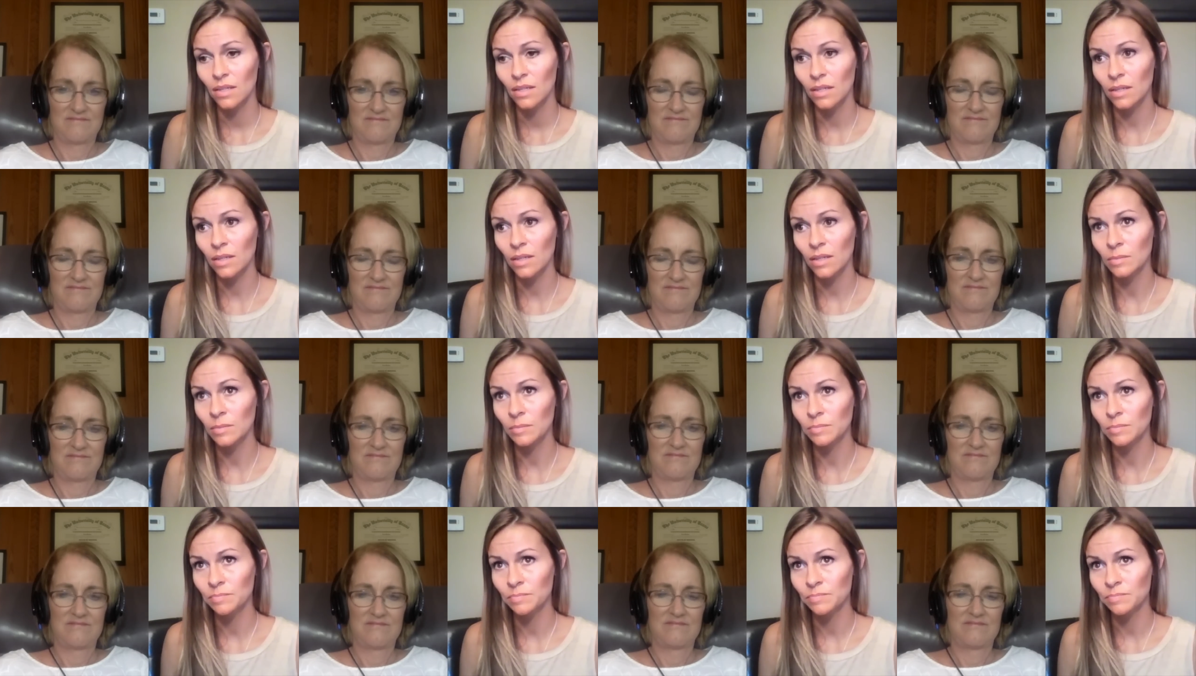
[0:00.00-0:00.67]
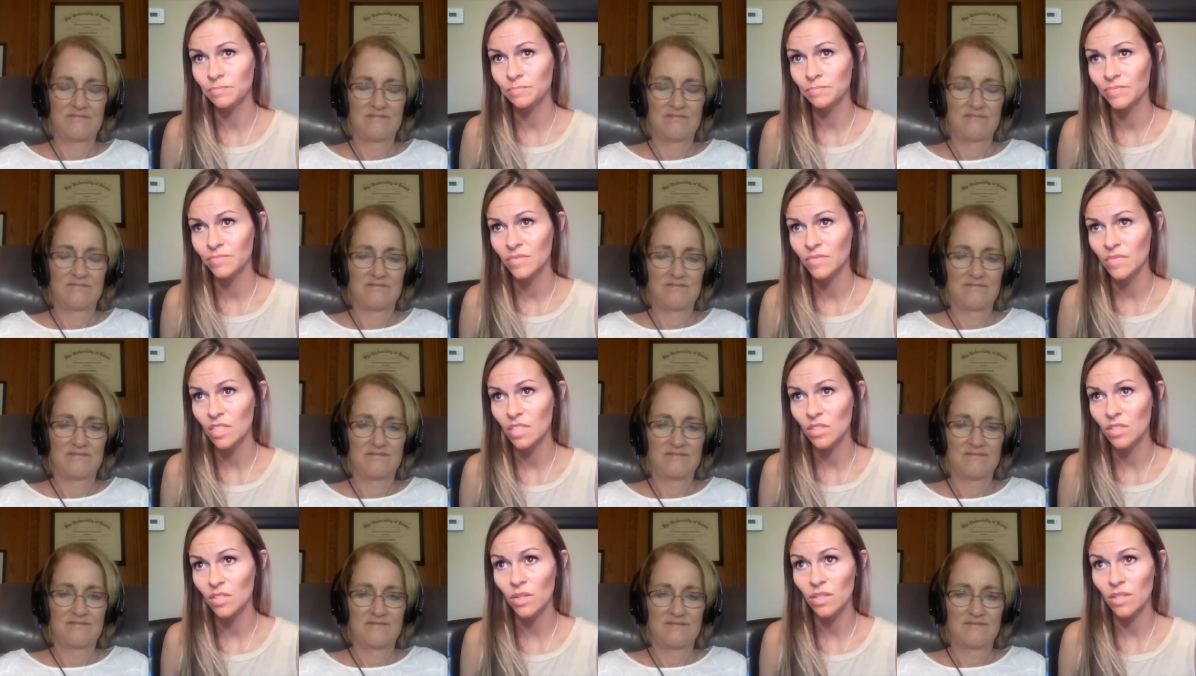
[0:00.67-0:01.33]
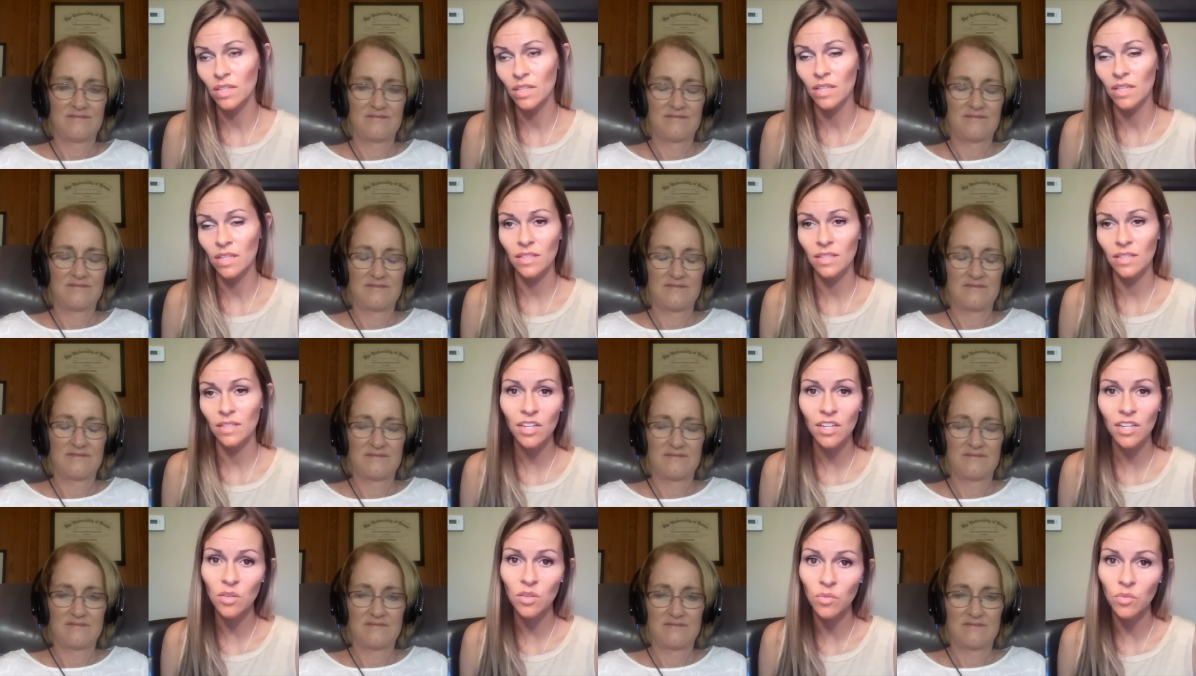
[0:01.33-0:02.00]
Speaker 1: Um, so it's, it's
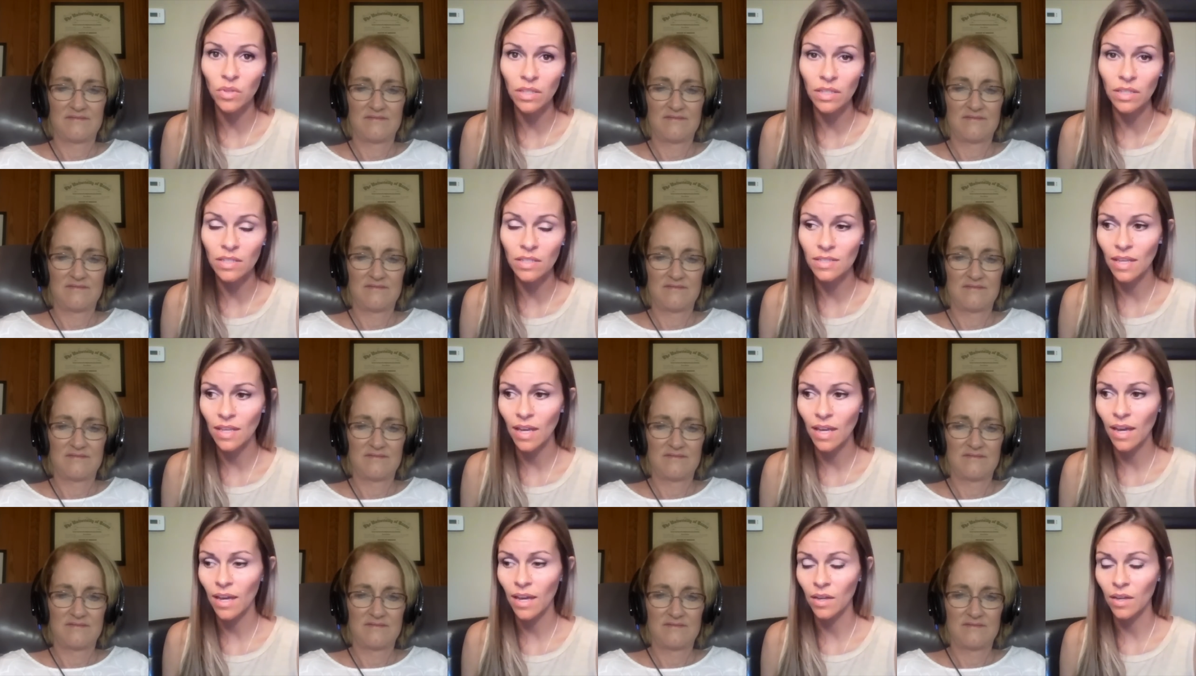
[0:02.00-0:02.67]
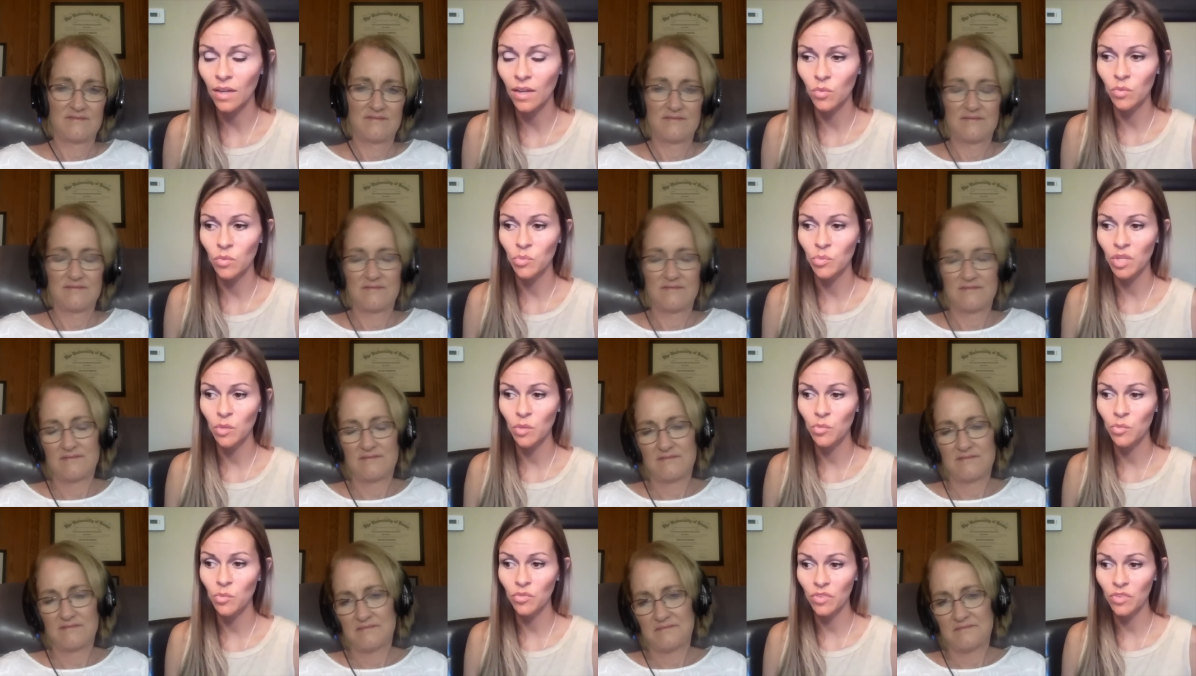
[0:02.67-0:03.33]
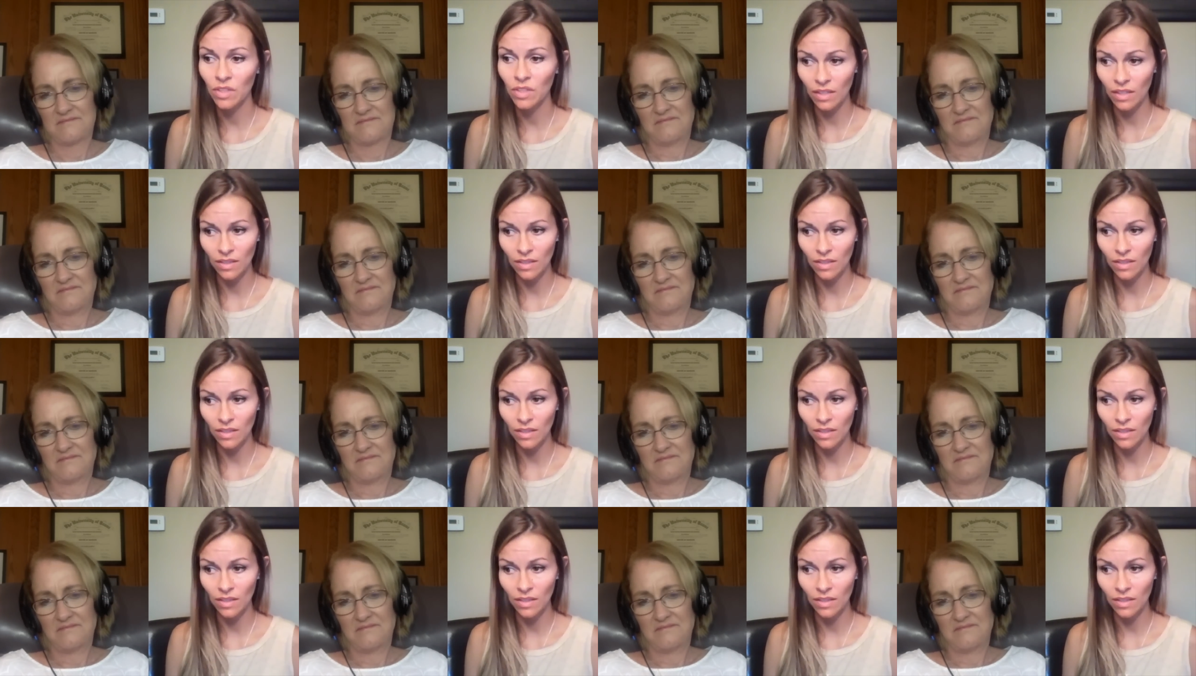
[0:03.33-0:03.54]
actually really sad when people feel